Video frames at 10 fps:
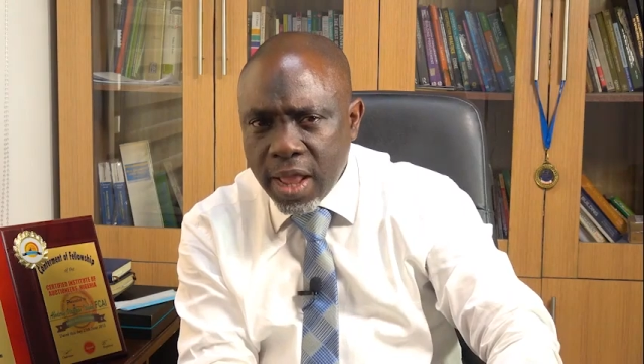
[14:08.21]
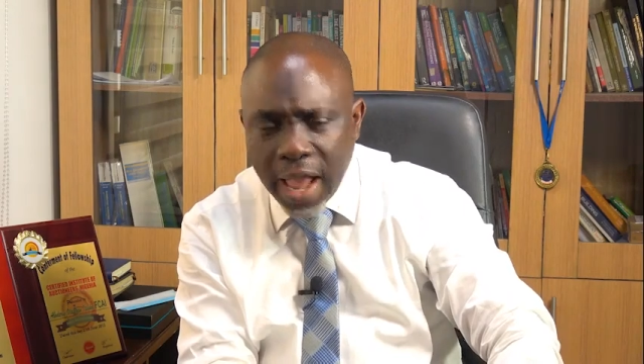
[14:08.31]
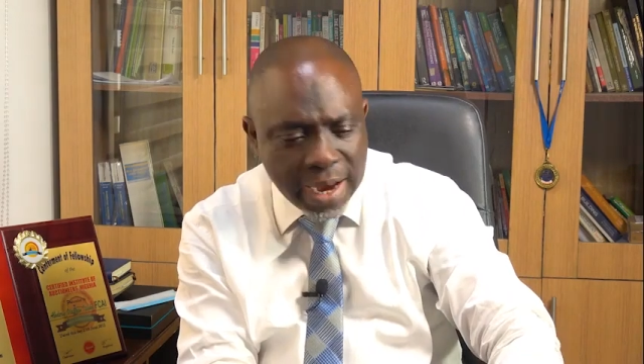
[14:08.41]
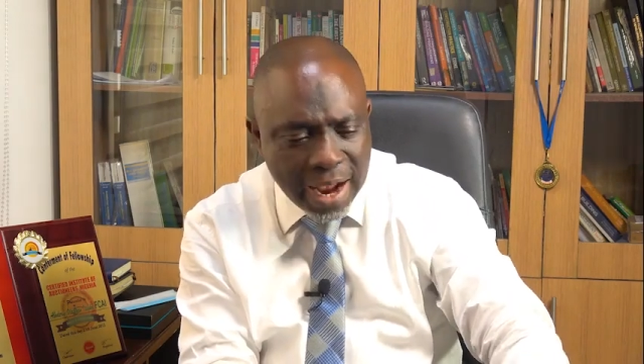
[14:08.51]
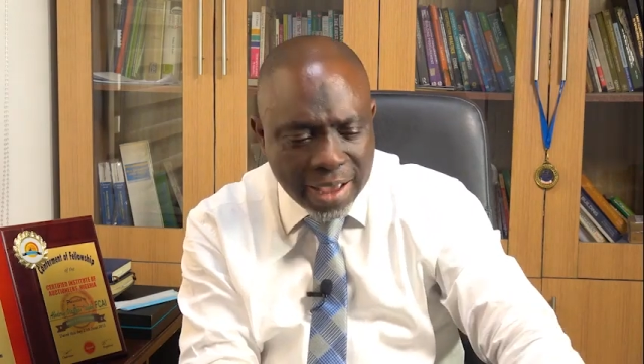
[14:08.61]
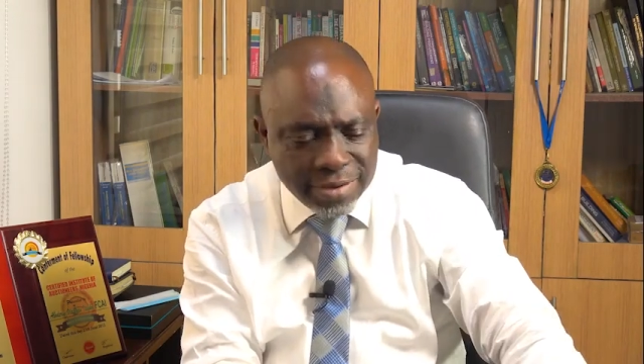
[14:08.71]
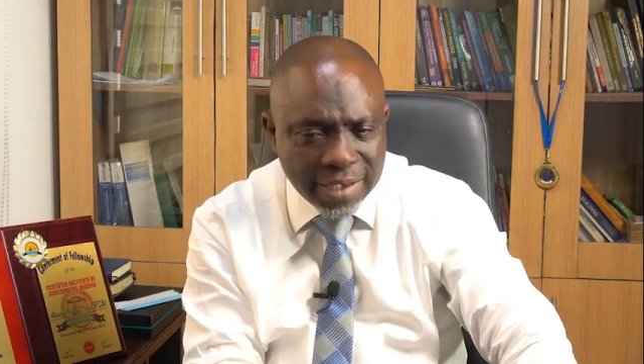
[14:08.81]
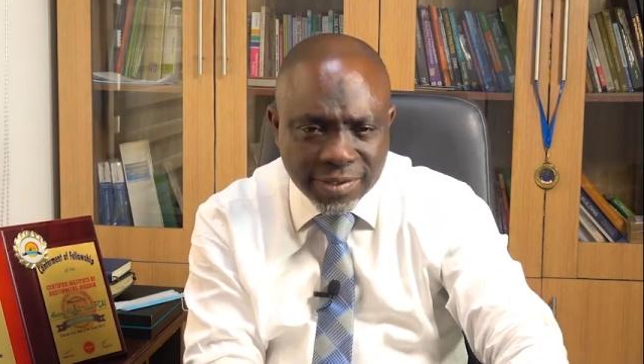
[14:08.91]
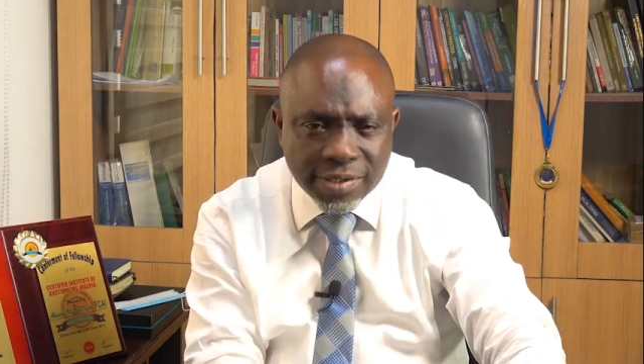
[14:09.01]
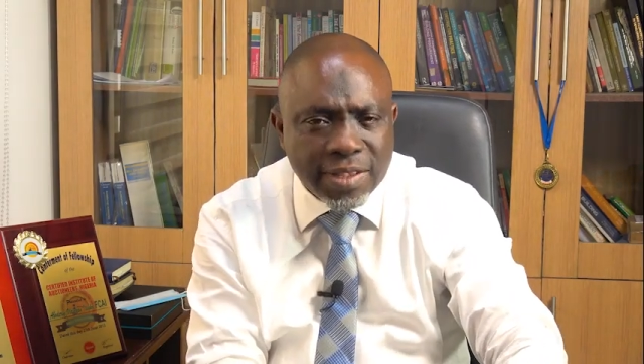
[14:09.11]
And there
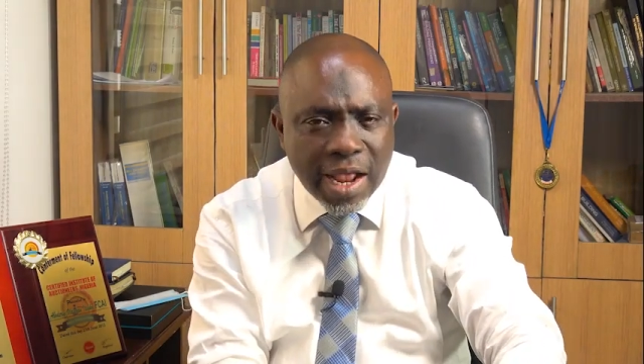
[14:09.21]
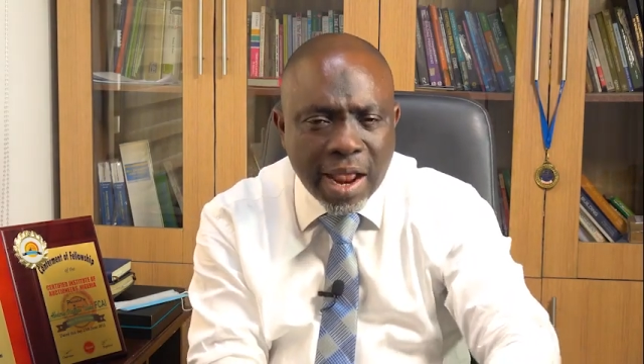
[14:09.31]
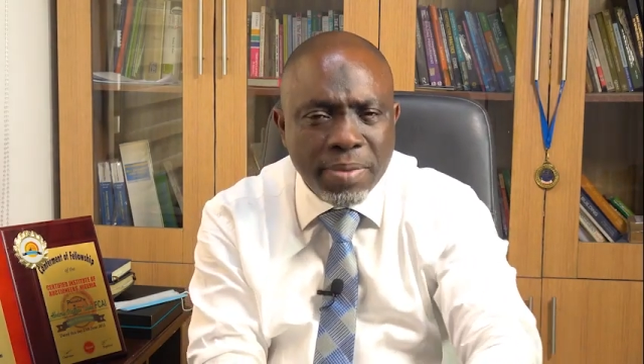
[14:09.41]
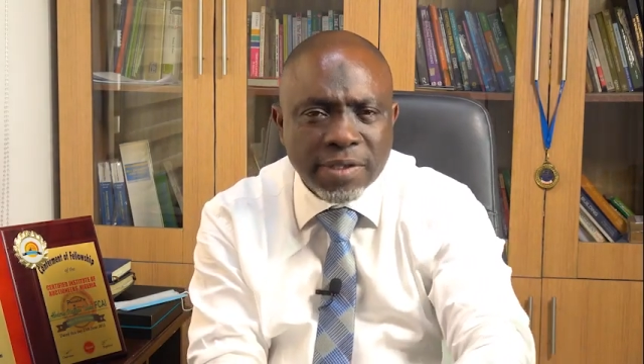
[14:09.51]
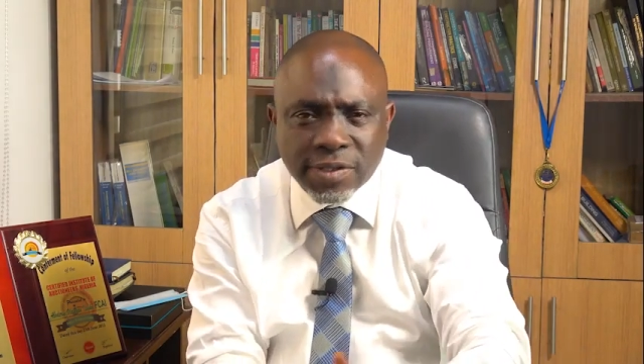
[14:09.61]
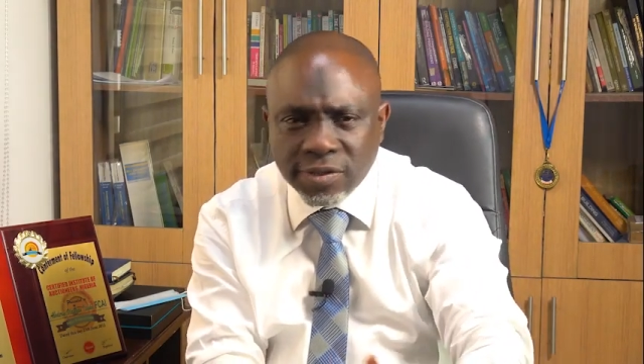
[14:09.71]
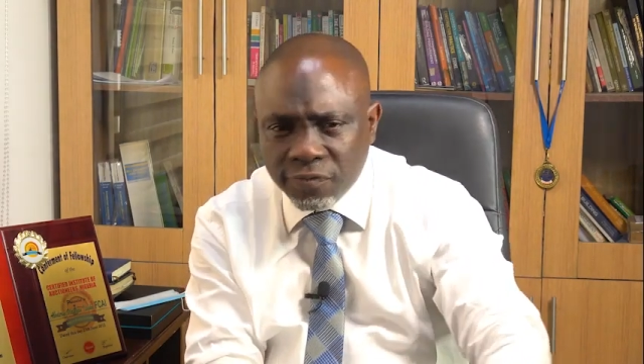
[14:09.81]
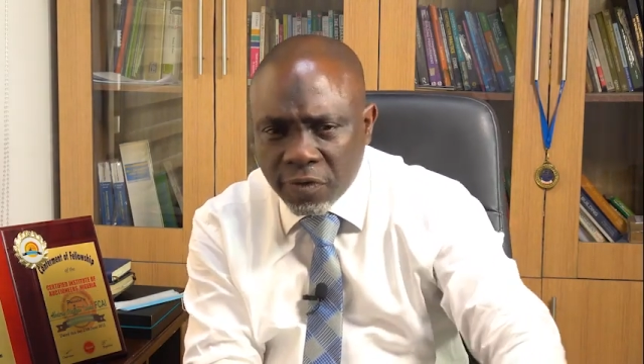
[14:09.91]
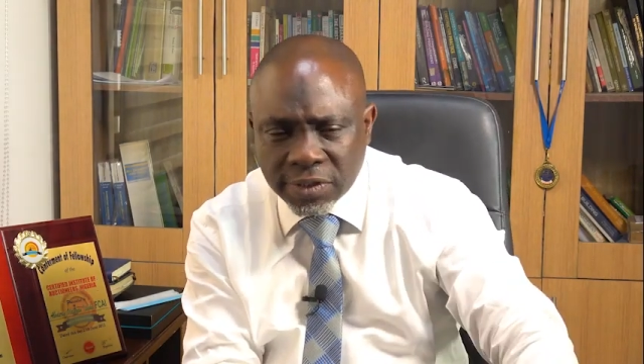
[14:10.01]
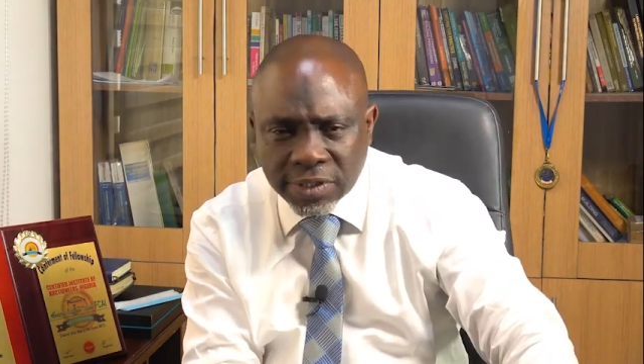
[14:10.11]
are bases for